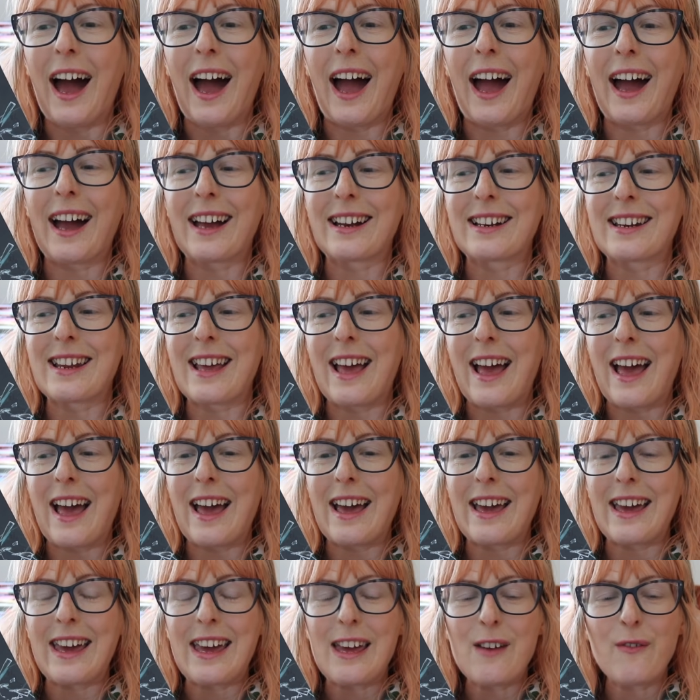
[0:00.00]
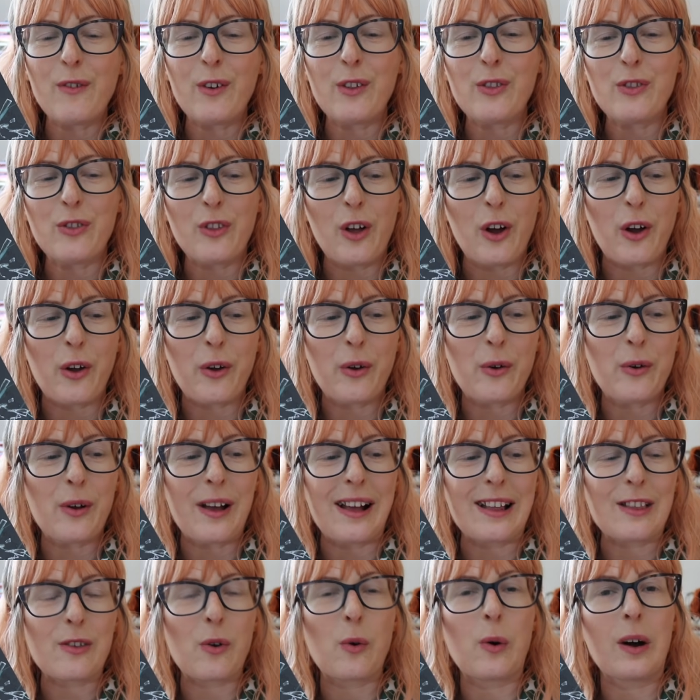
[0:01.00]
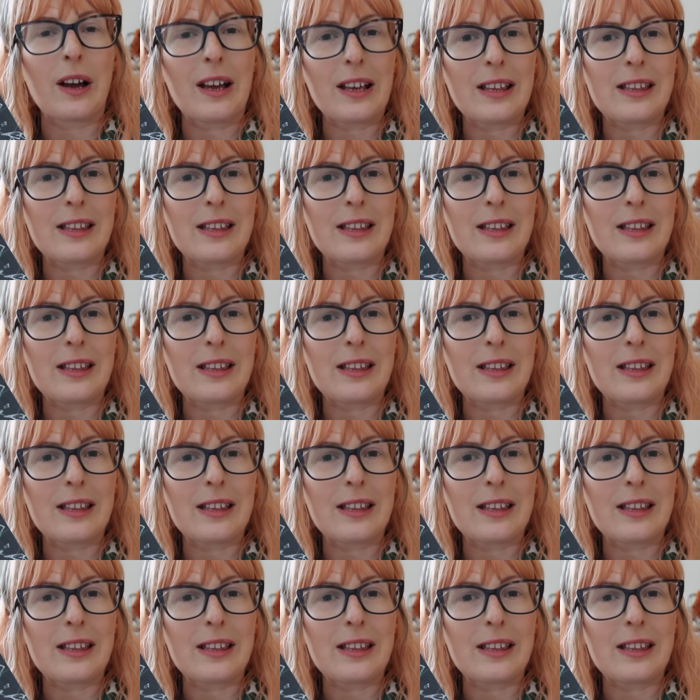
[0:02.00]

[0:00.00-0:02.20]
and even though it's quite